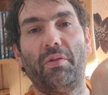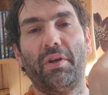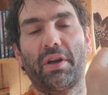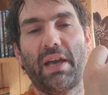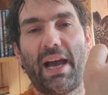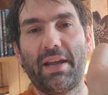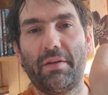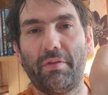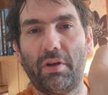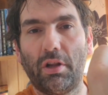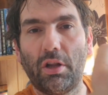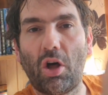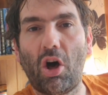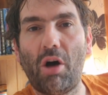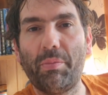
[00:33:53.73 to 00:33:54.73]
the kind of
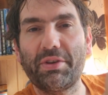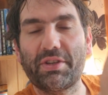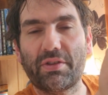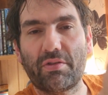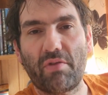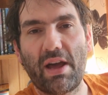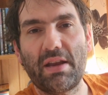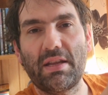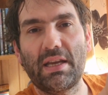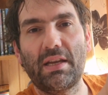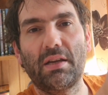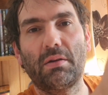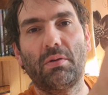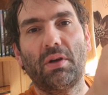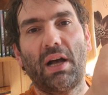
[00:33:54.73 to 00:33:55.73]
alarmist
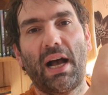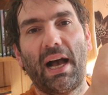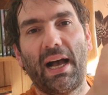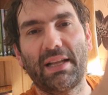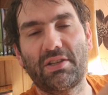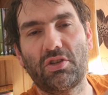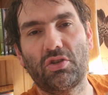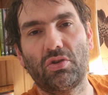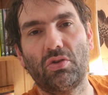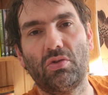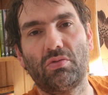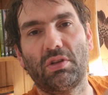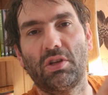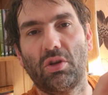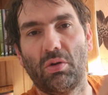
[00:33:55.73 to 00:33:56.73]
threatening
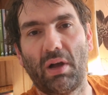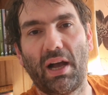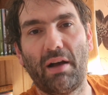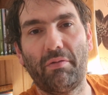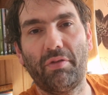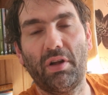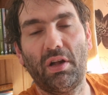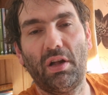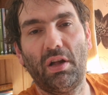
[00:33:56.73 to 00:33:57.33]
attitude that you have.